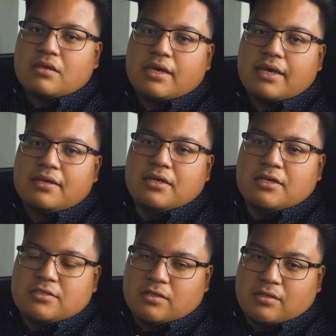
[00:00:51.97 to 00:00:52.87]
Okay.
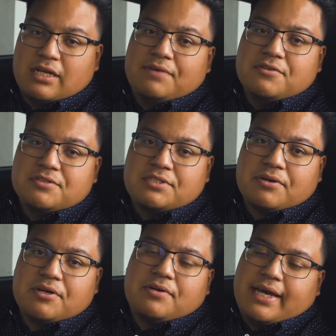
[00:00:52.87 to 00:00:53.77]
So level
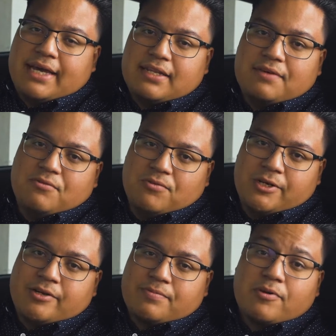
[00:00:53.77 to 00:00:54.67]
zero and level
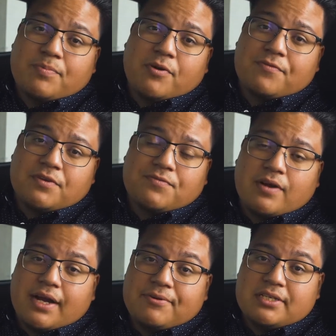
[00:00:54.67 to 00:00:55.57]
one are perfect
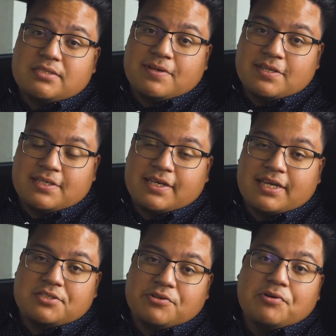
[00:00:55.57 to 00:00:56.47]
for highway speeds in
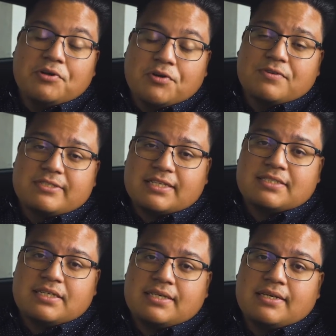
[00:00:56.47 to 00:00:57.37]
case you're going over
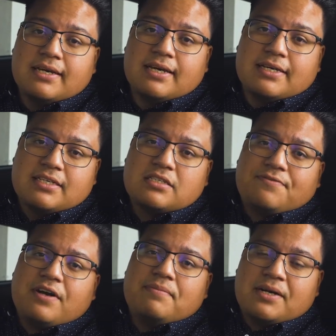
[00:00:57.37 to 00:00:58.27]
60,
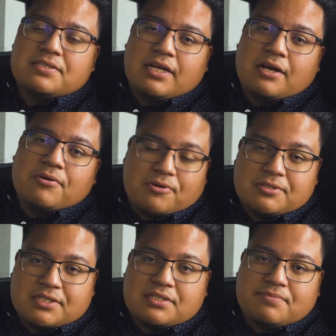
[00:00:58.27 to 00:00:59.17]
65 miles an hour or
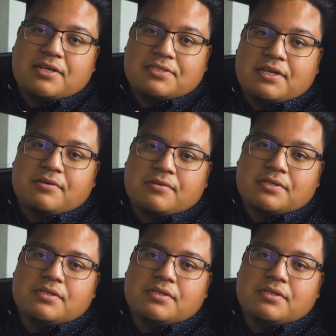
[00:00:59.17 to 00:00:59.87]
60 miles an hour.